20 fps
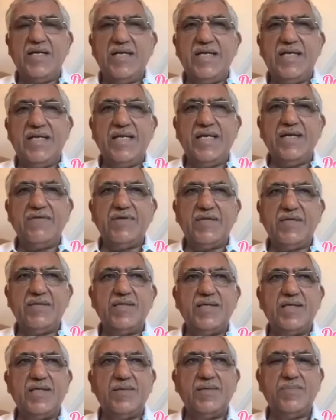are dealing
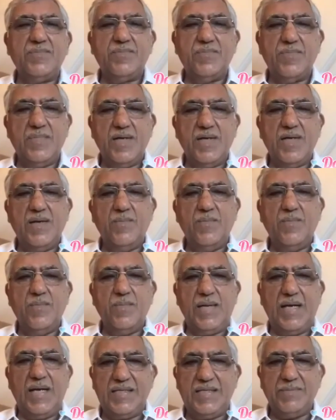with
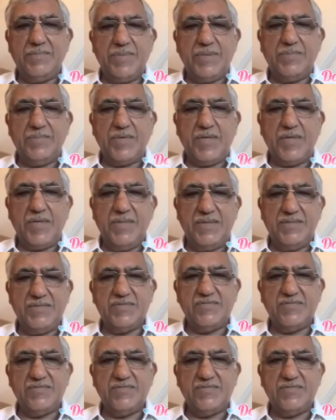multiple problems.